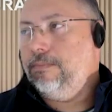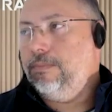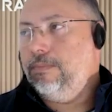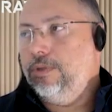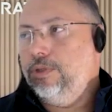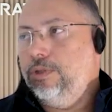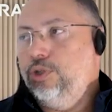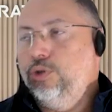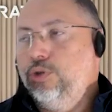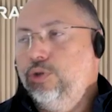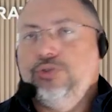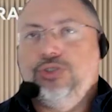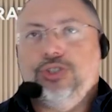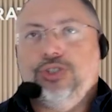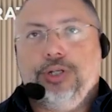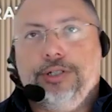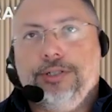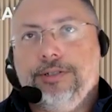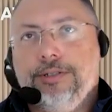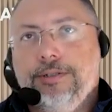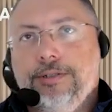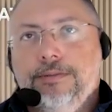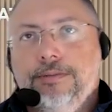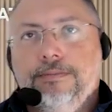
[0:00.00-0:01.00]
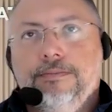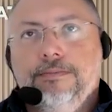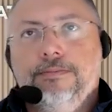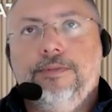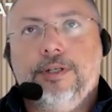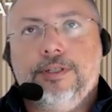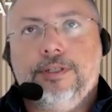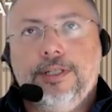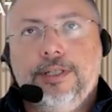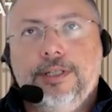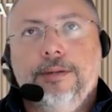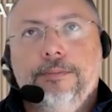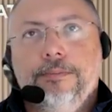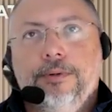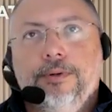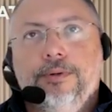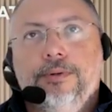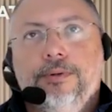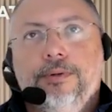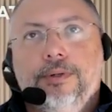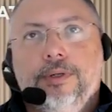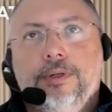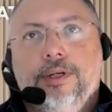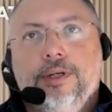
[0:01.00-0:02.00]
users. For example,
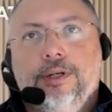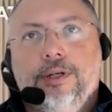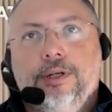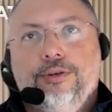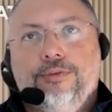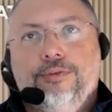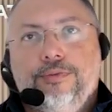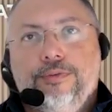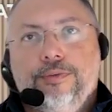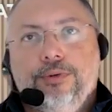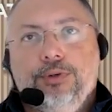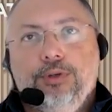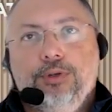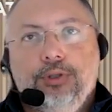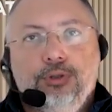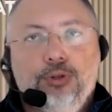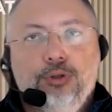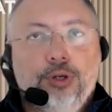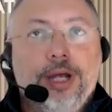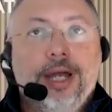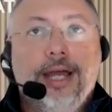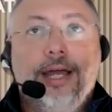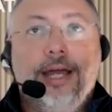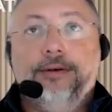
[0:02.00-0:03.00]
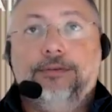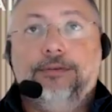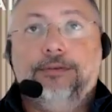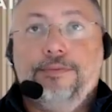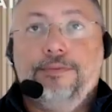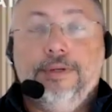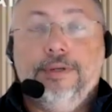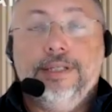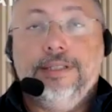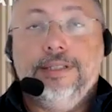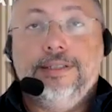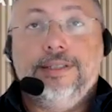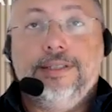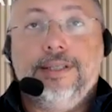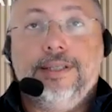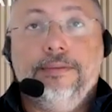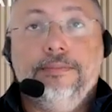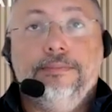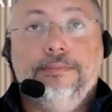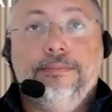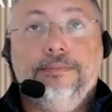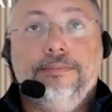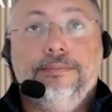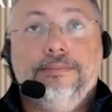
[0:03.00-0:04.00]
if you have
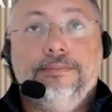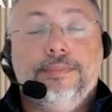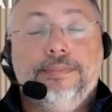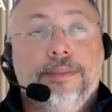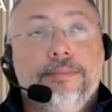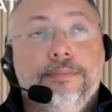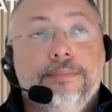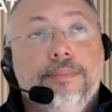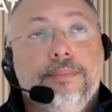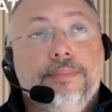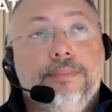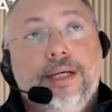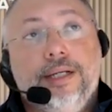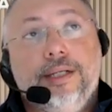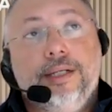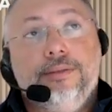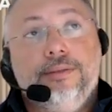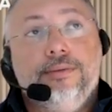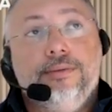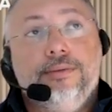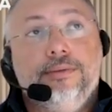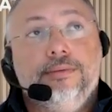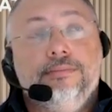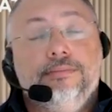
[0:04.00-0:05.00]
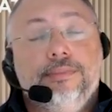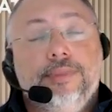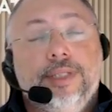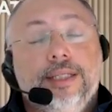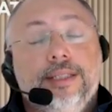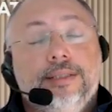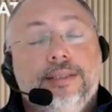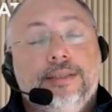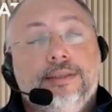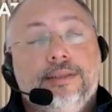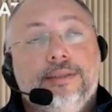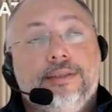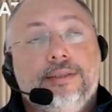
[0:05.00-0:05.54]
somebody that